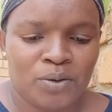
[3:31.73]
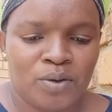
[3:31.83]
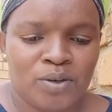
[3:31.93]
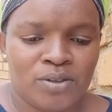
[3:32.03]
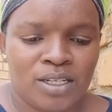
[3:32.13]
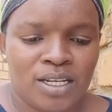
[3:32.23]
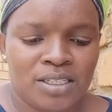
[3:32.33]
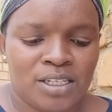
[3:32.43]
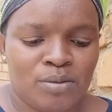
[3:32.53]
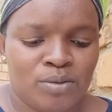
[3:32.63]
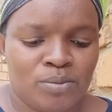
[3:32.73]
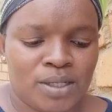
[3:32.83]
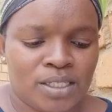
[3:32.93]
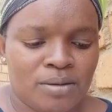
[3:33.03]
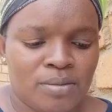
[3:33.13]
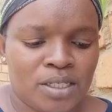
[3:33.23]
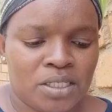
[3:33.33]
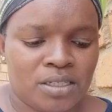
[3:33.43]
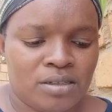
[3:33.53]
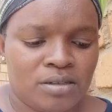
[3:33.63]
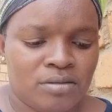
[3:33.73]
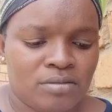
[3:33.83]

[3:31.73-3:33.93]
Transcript: when was the last time you masturbated